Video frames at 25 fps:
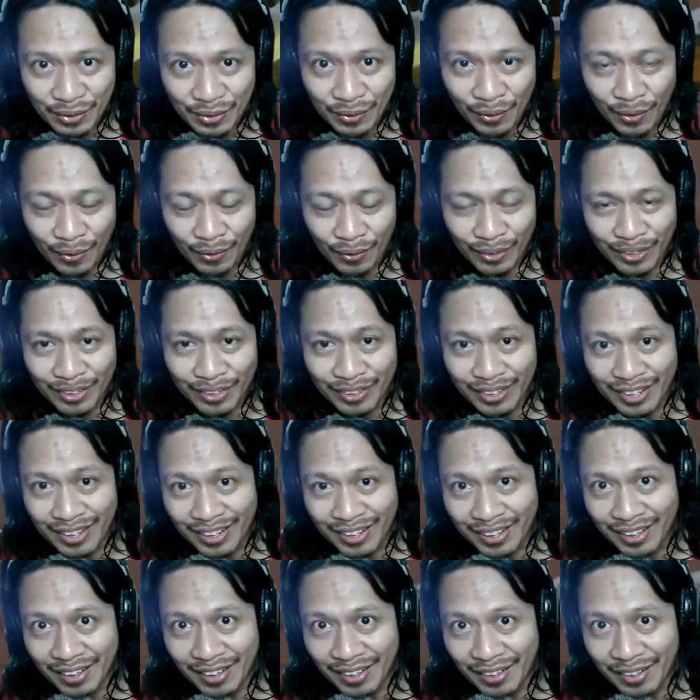Roland
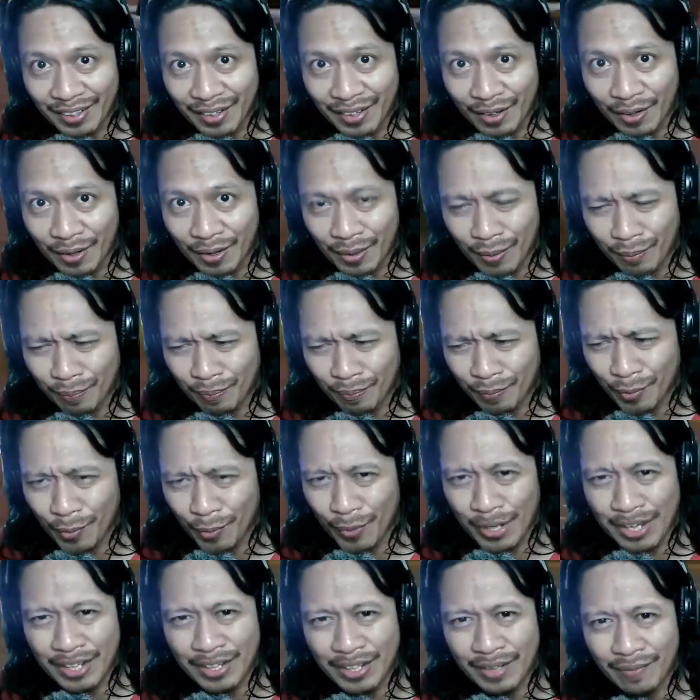and
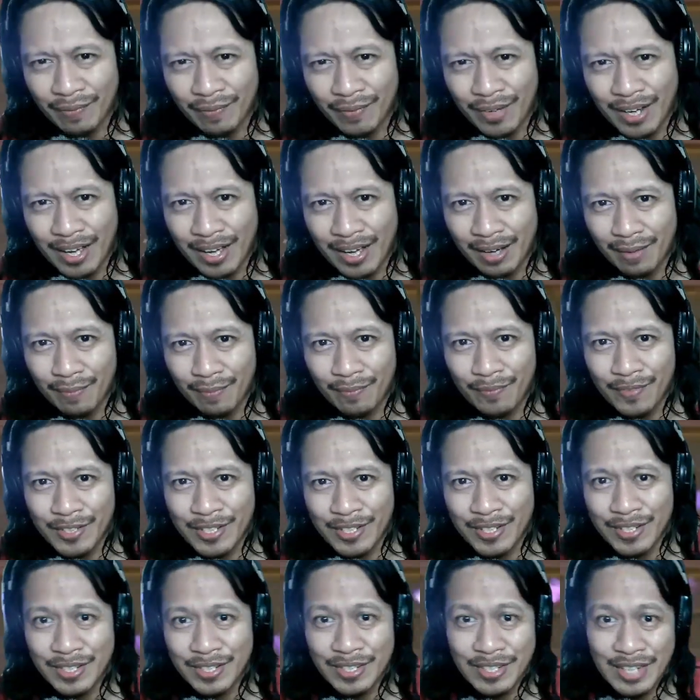Creative Labs
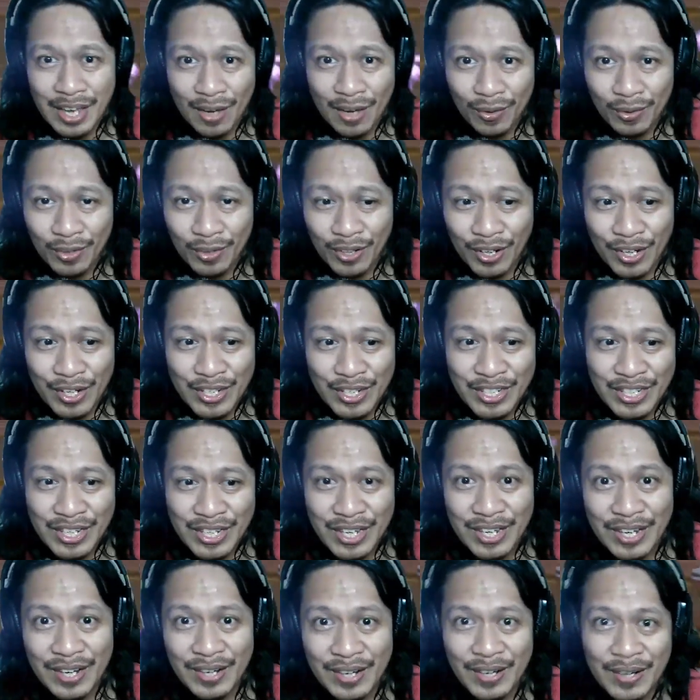sound cards
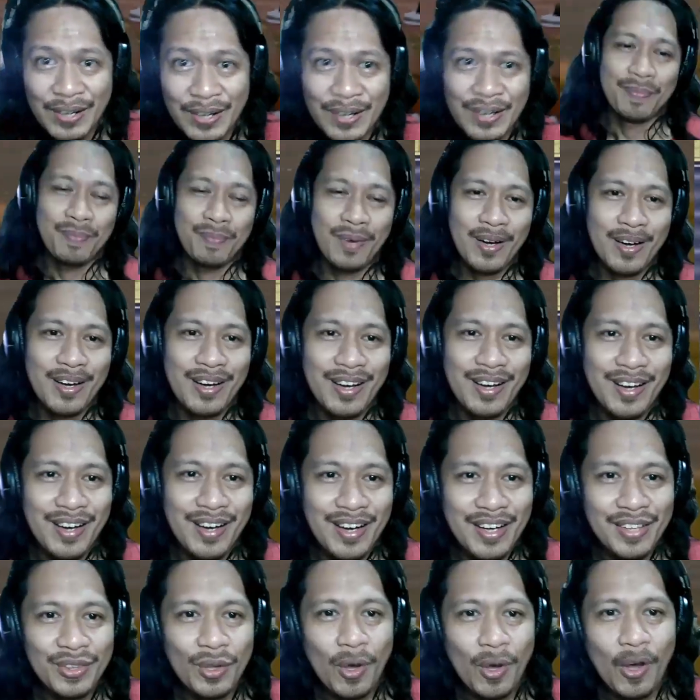here.
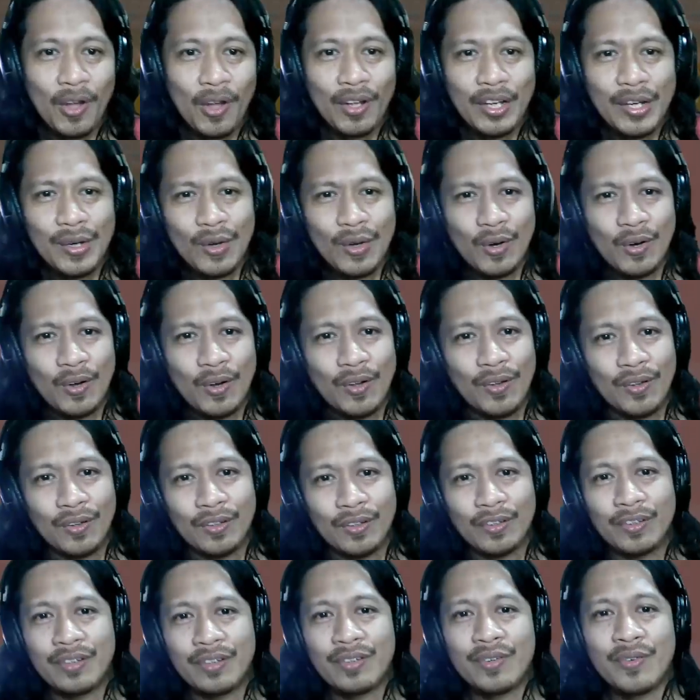But all in
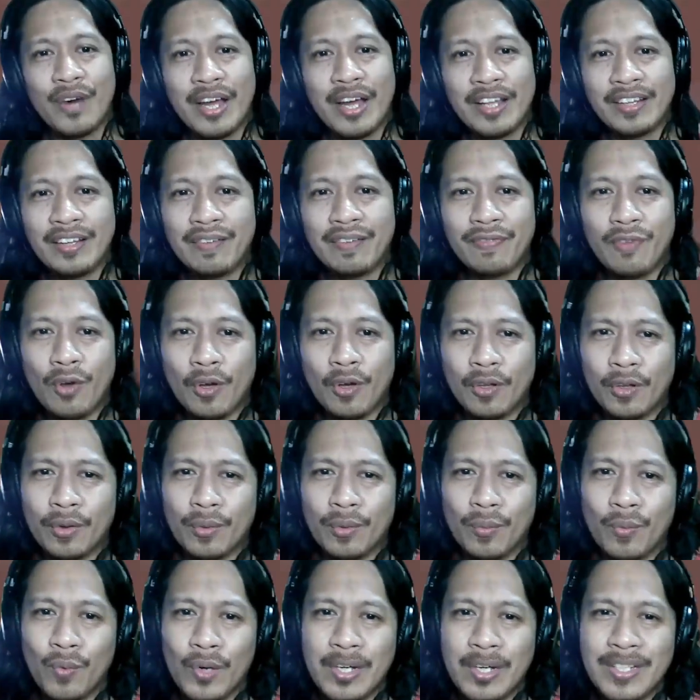all, Grand Theft Auto
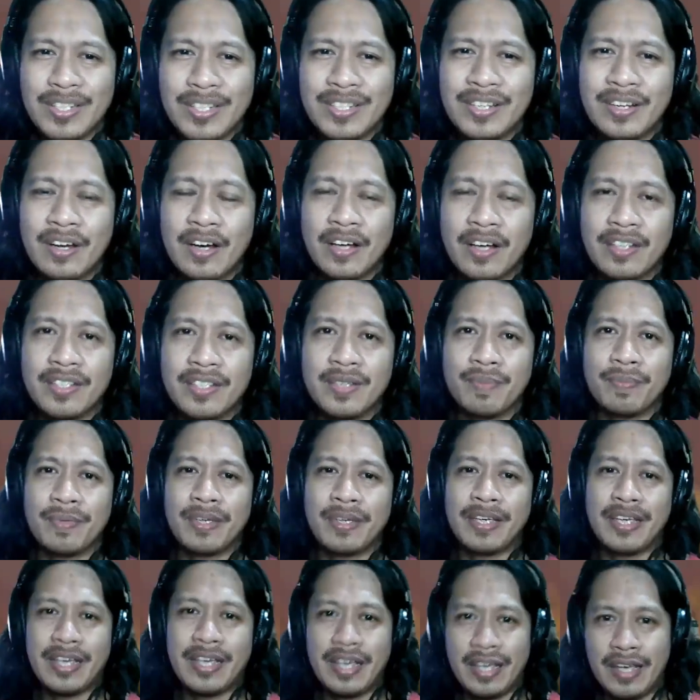was an awesome
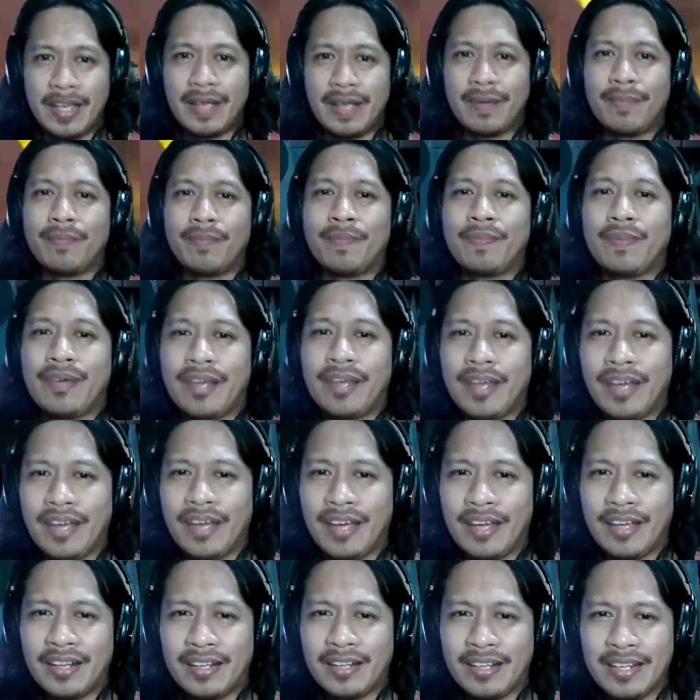game
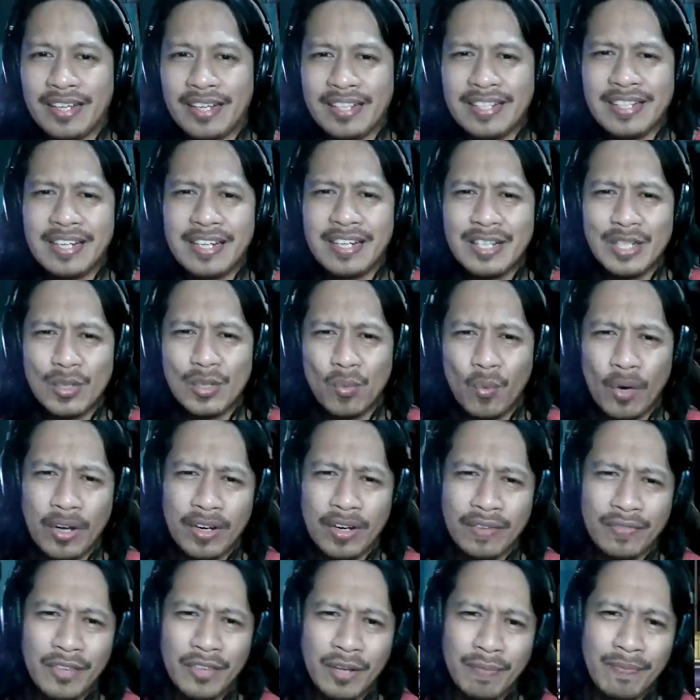and easily is one
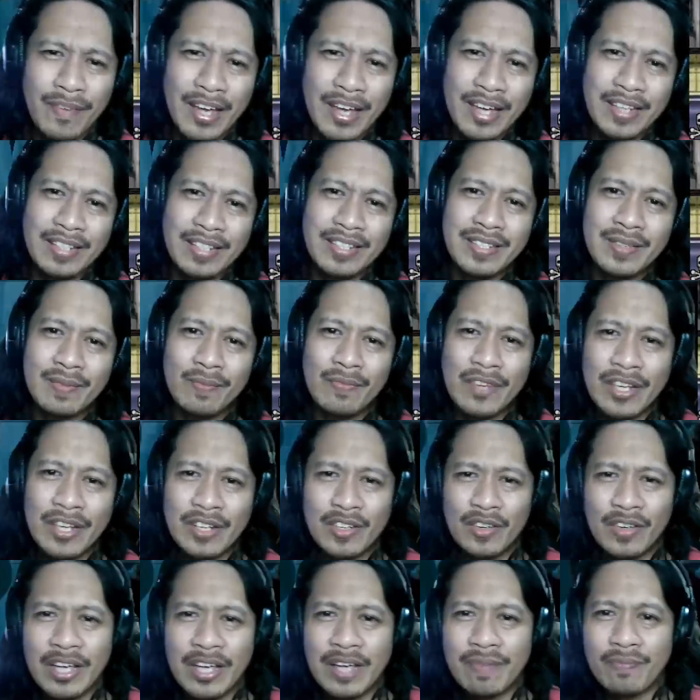of the best
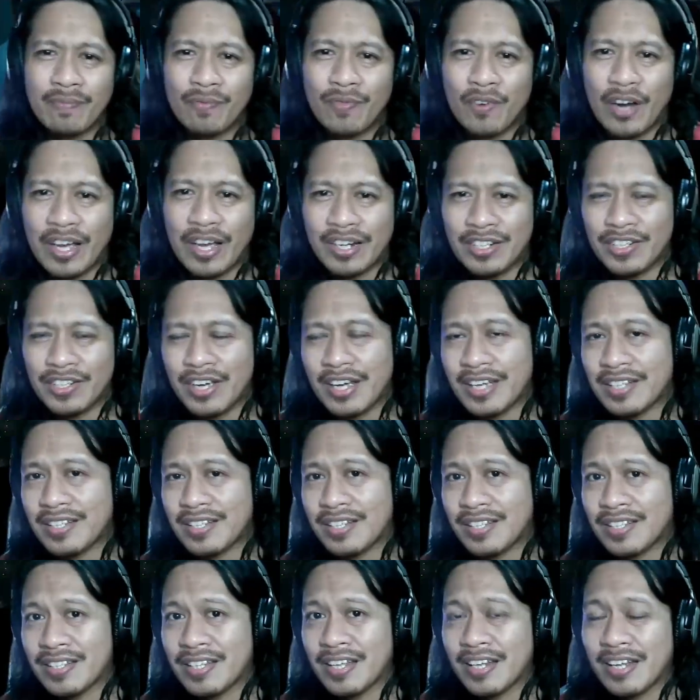video game
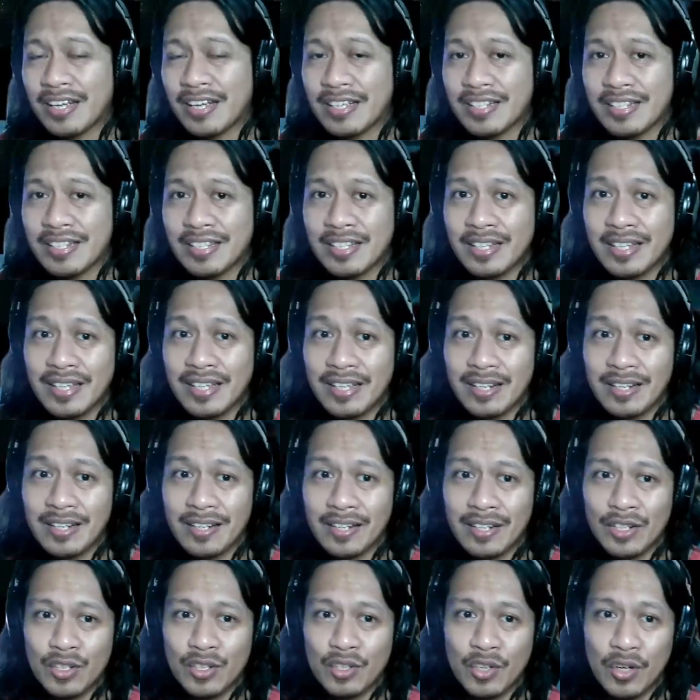franchises that I still
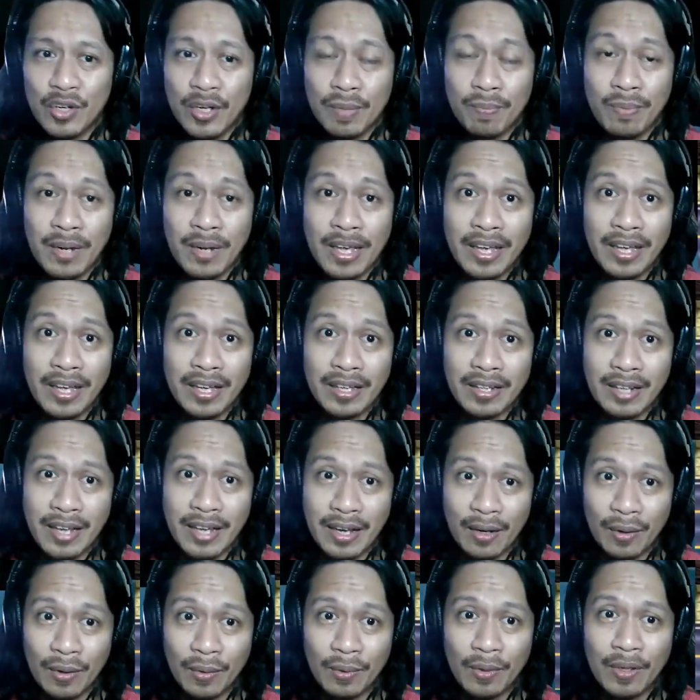enjoy playing
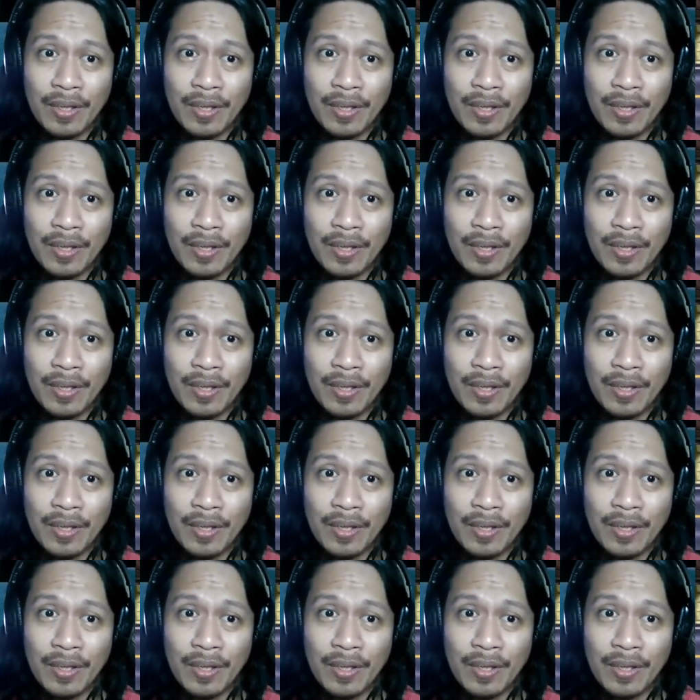now.